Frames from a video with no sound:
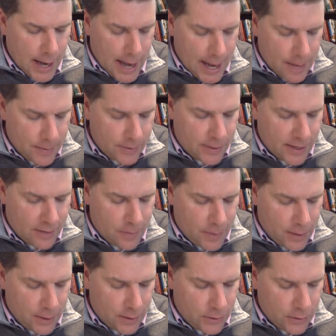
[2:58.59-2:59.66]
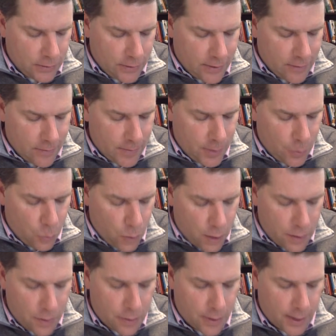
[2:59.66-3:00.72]
I am safe because you've given me
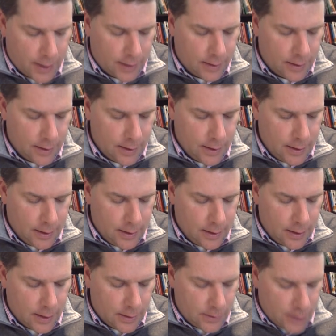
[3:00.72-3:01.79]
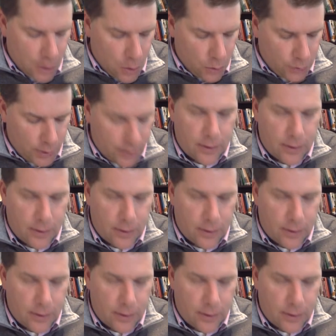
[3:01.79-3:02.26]
one thing that is the only